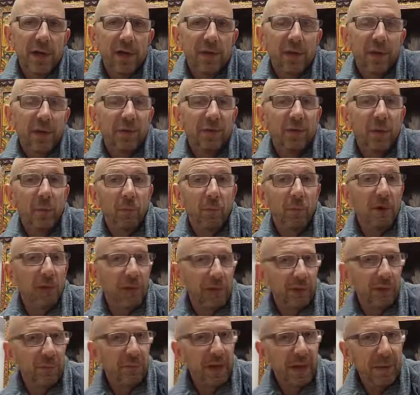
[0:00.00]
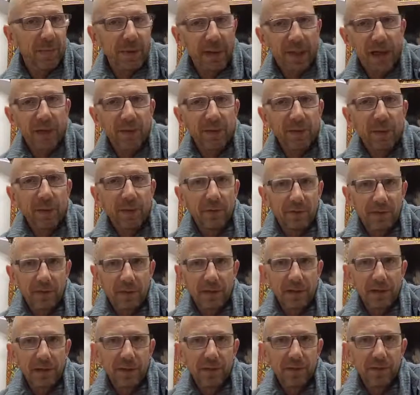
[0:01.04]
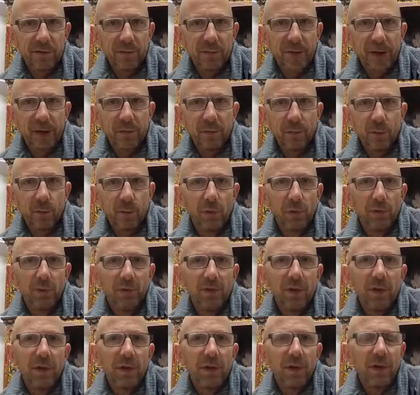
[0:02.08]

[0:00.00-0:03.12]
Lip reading: there are some really good people out there selling Tibetan bowls.